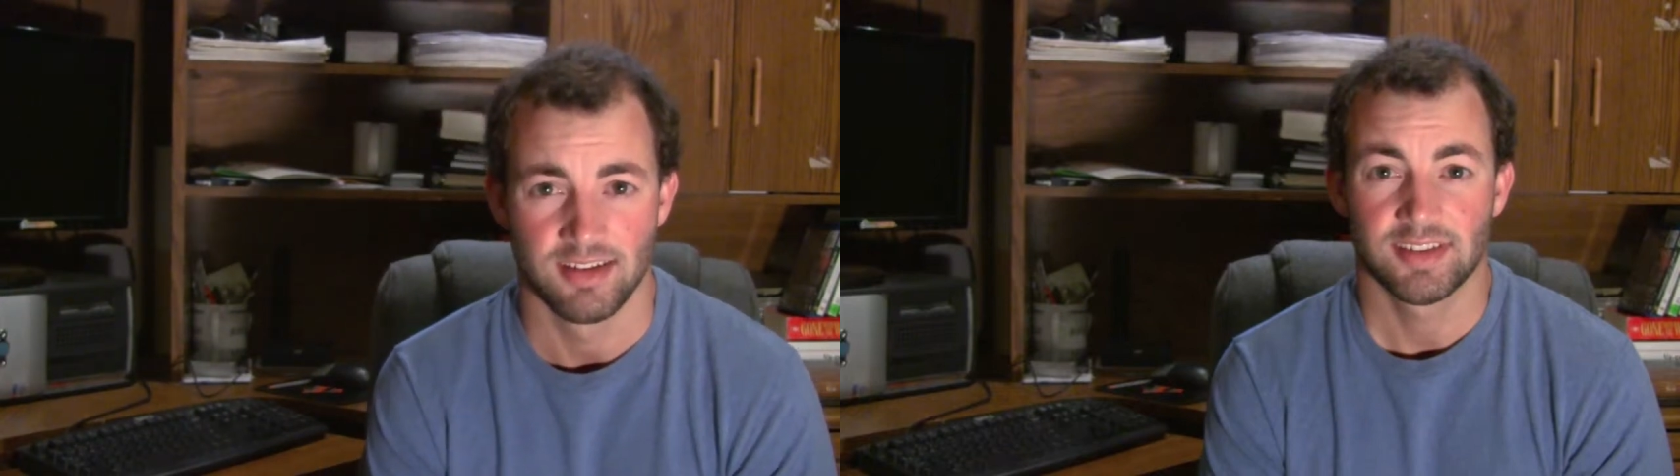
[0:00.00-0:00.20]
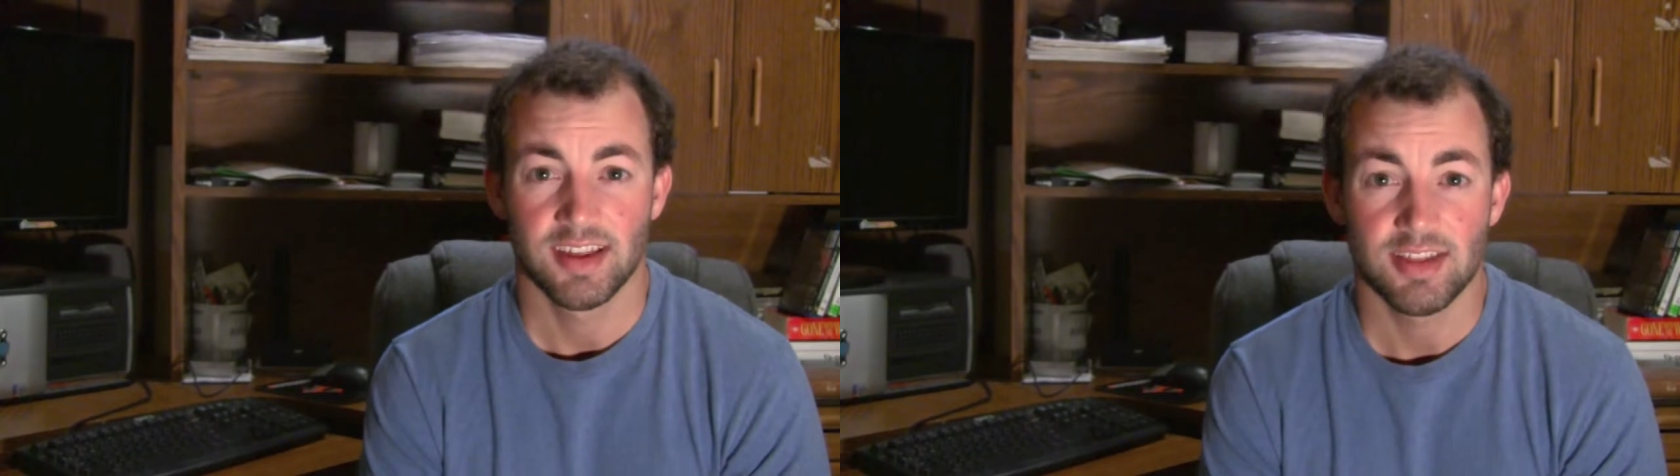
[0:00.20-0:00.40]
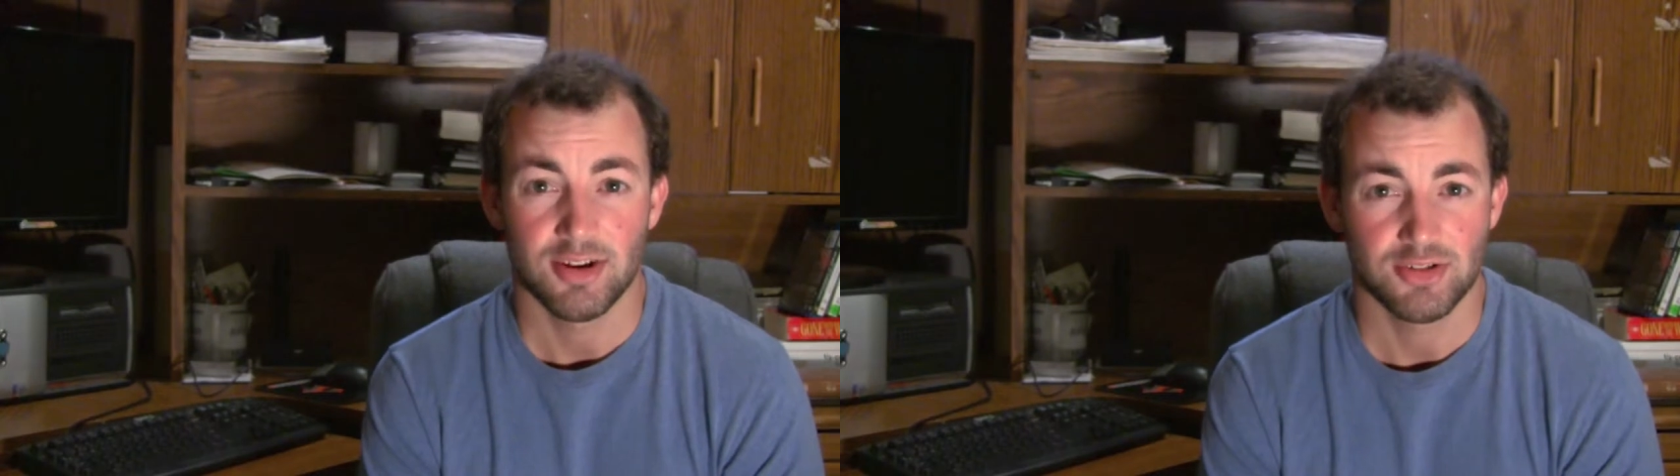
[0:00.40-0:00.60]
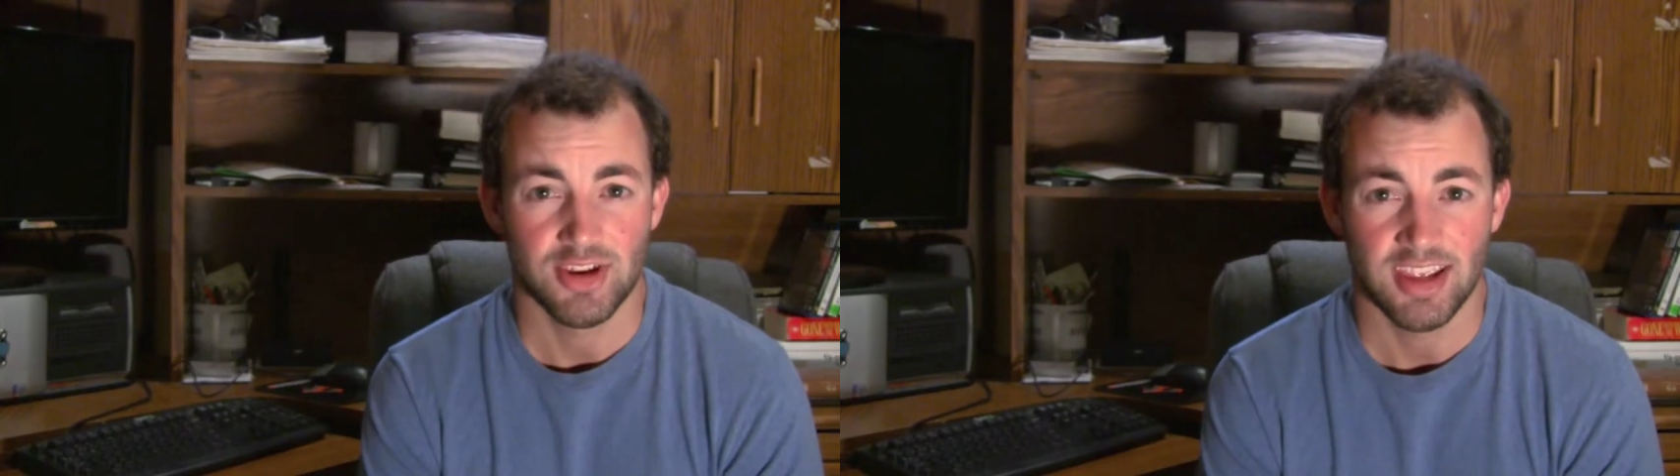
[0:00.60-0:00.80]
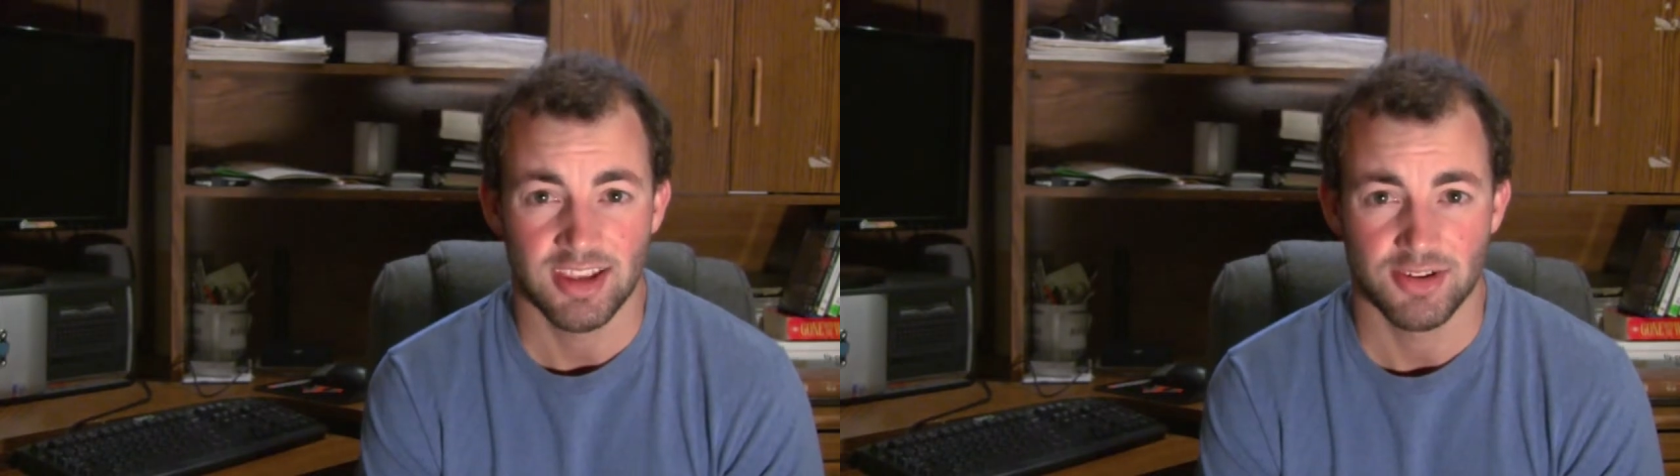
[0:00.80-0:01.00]
You just sit there
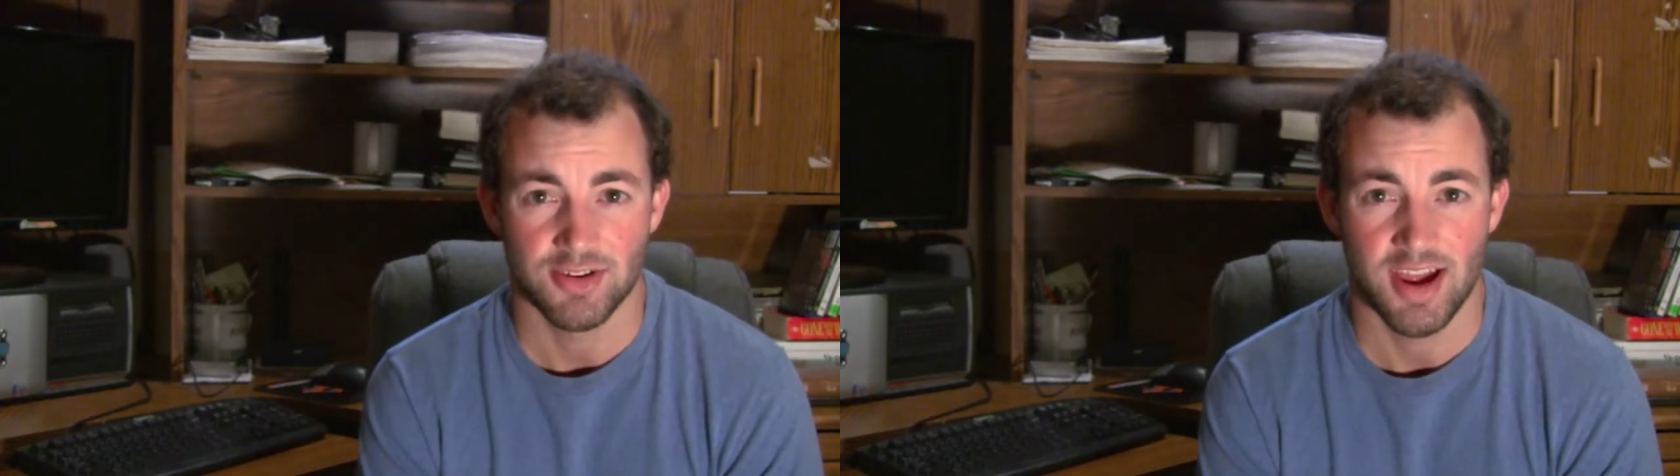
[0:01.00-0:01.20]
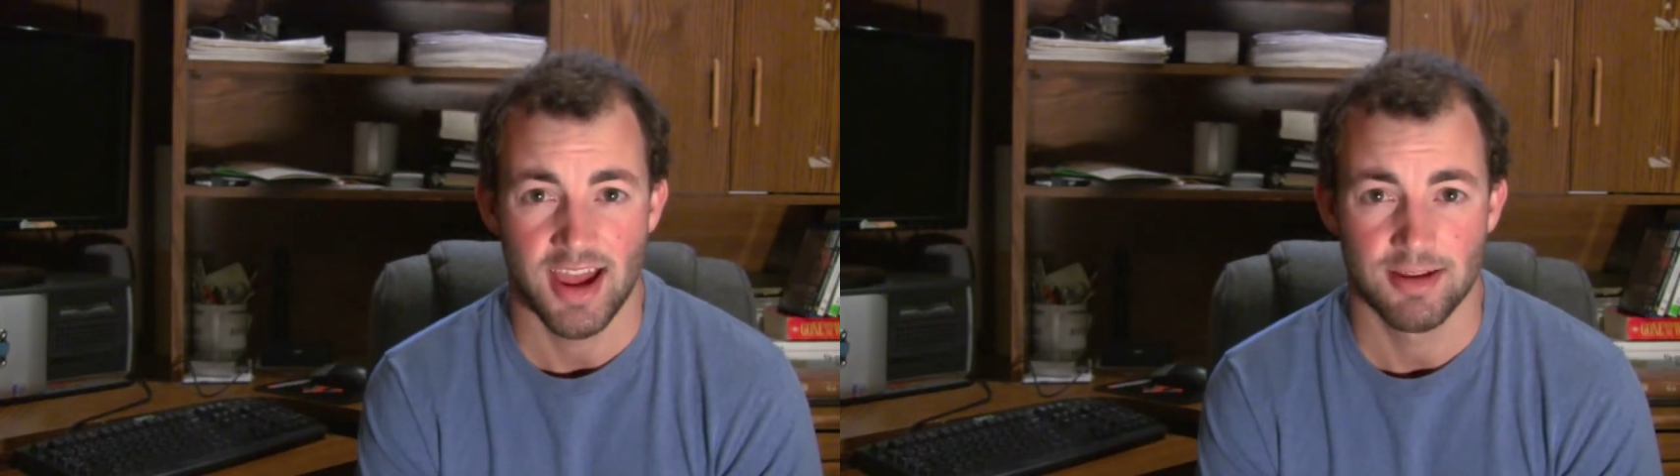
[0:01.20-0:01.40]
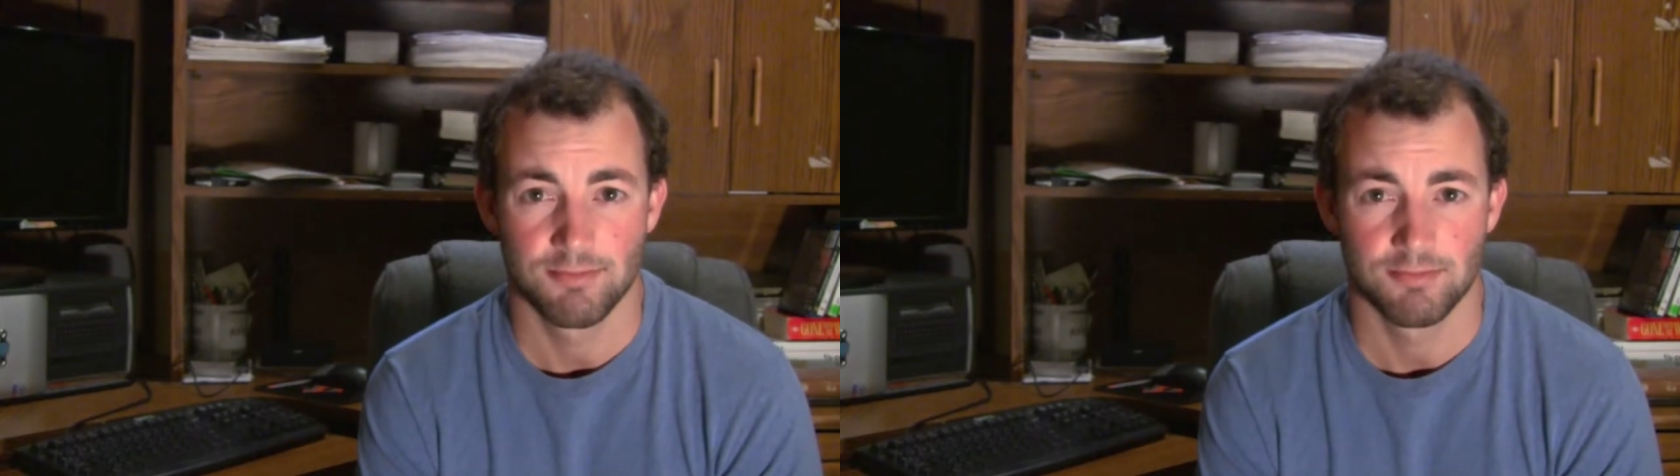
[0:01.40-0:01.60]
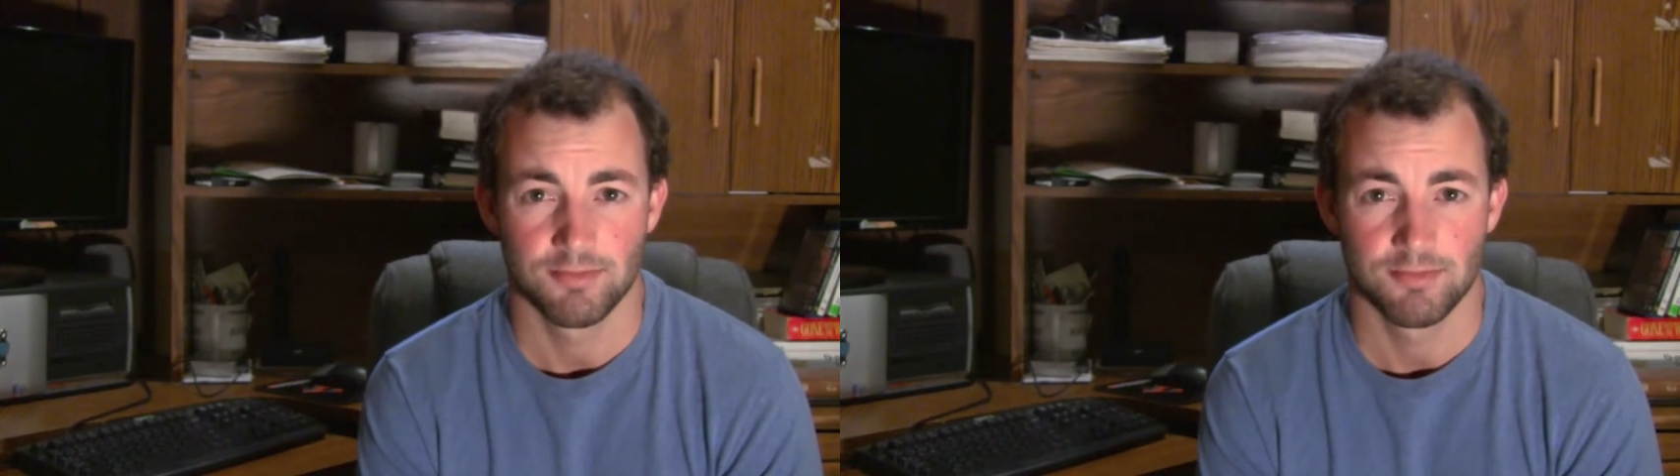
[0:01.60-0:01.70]
shaking your head,